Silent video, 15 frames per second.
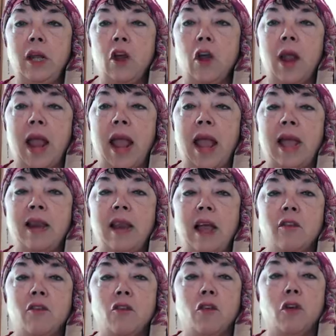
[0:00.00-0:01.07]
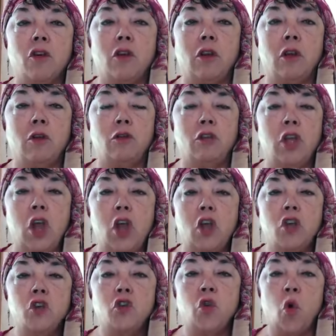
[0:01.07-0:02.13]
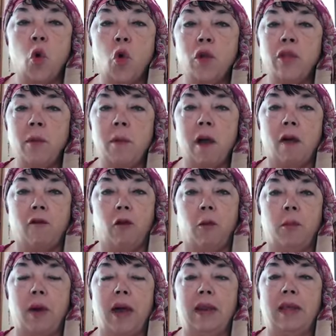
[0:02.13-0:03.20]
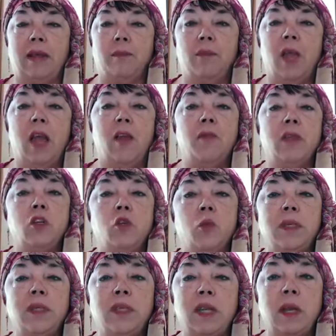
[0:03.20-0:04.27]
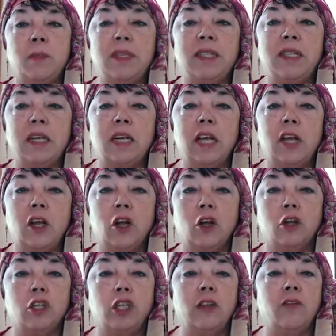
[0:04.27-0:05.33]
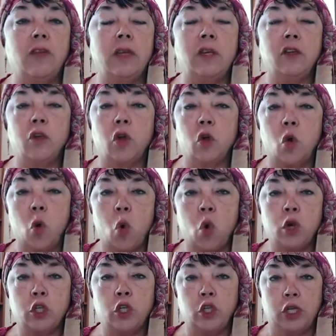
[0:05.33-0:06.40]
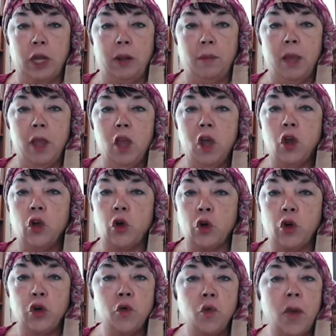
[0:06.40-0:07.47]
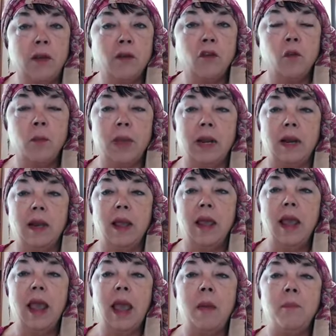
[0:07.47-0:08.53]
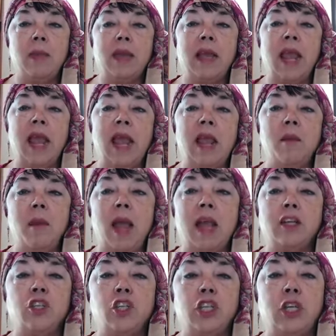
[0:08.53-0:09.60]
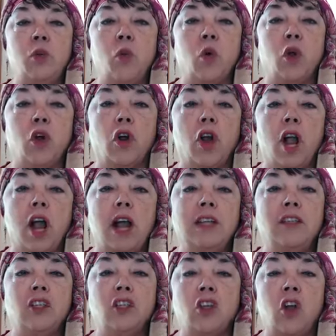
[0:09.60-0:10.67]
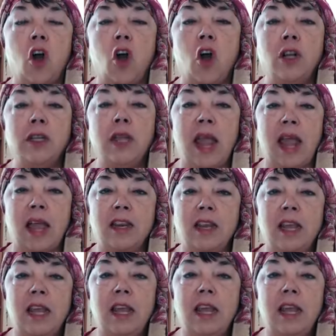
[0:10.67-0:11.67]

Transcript: her hand under her clothes, tore them off her body, then twisted up a silken kerchief into a cord shape, girded around her middle, and became, as she were, a scald head